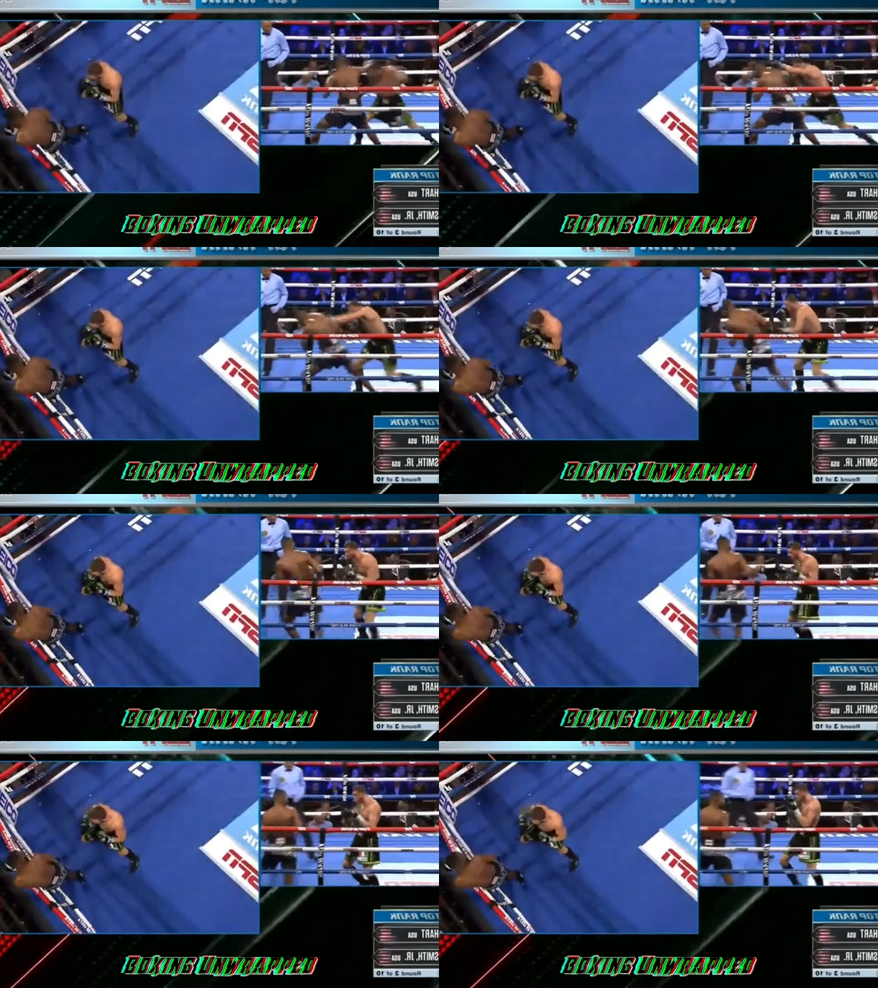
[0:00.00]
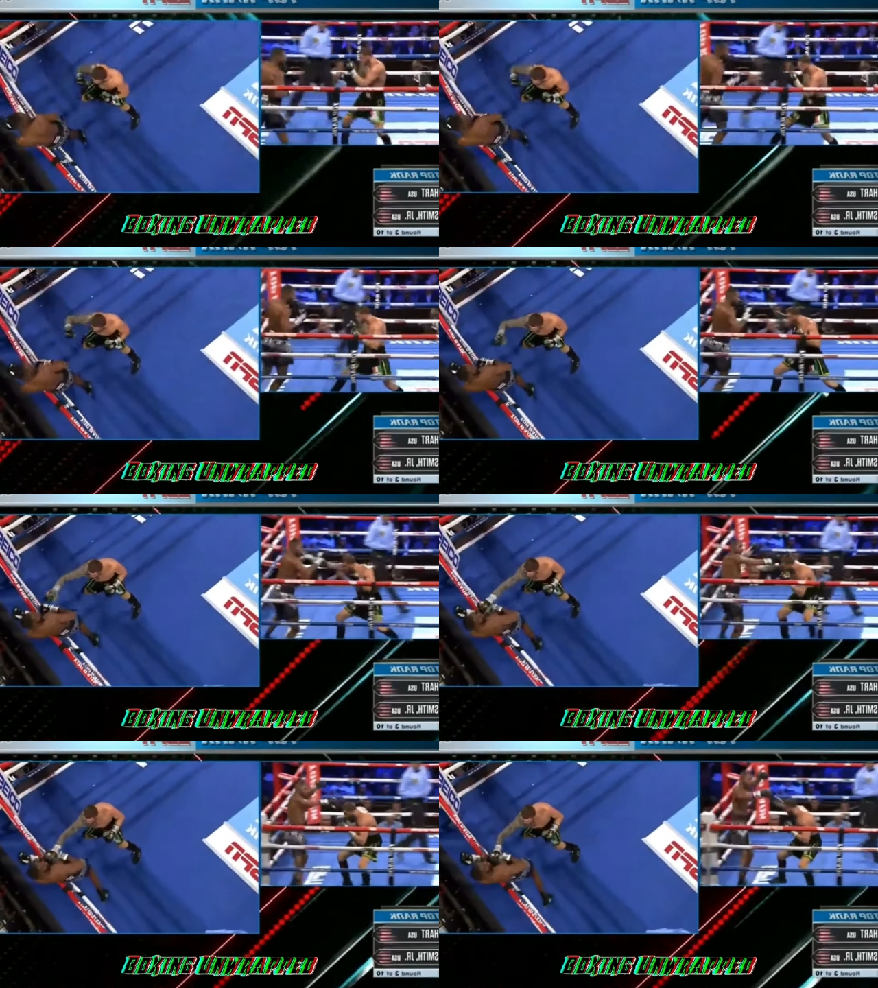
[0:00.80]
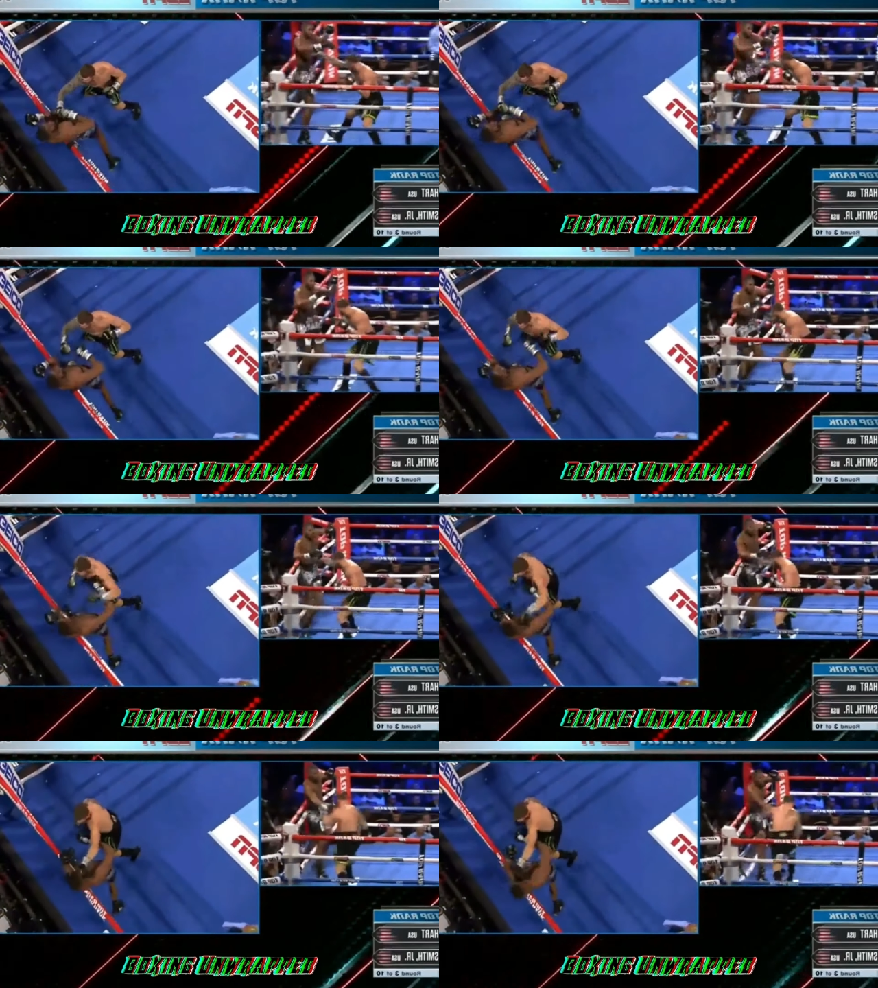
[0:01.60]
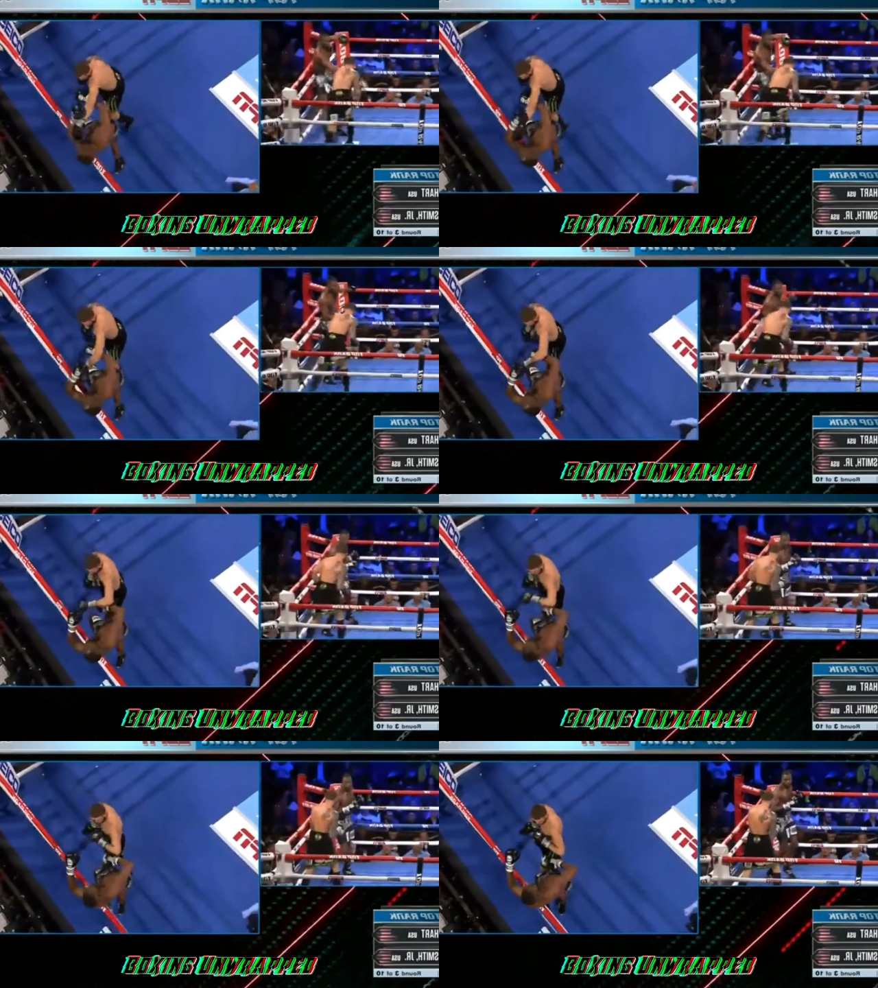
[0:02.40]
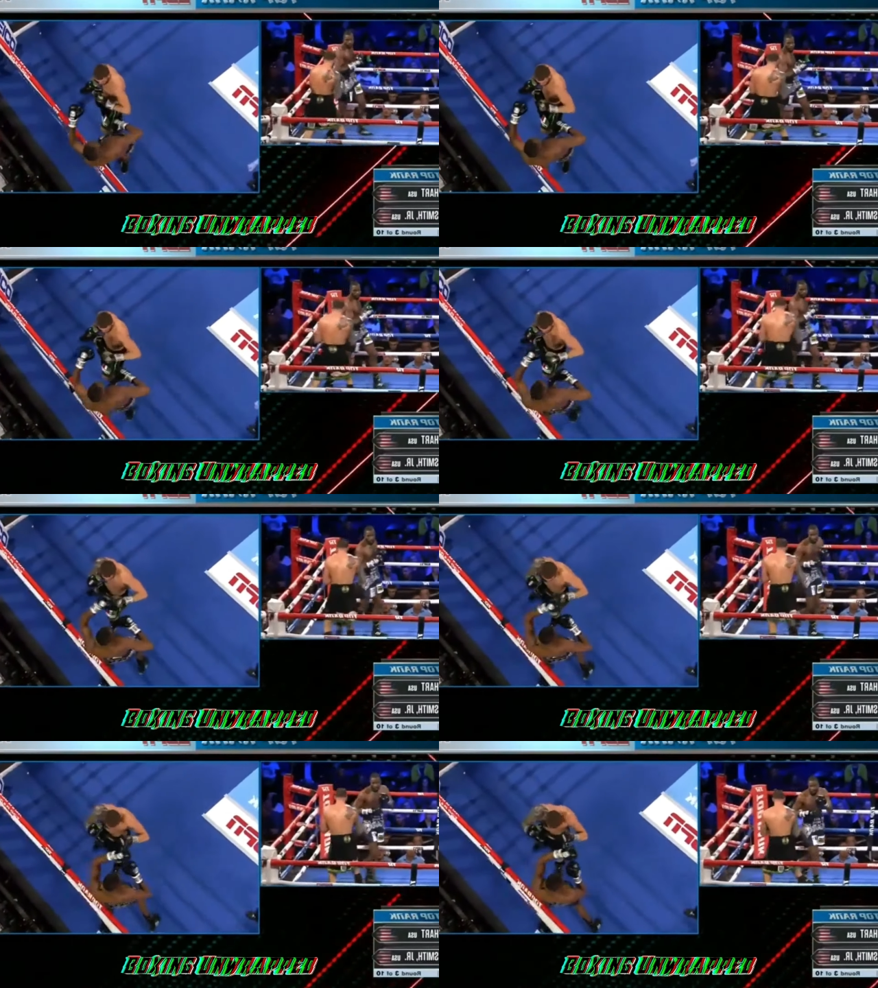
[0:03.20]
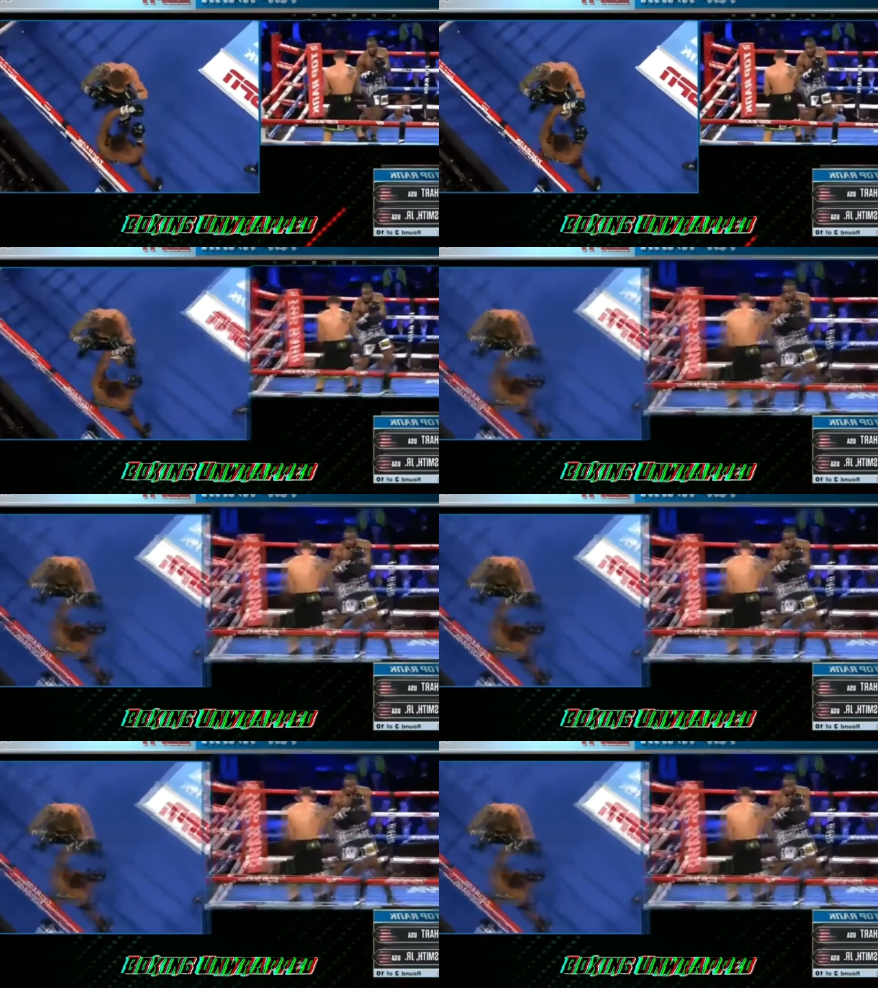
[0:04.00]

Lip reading: No face is visible, so there are no lips to read.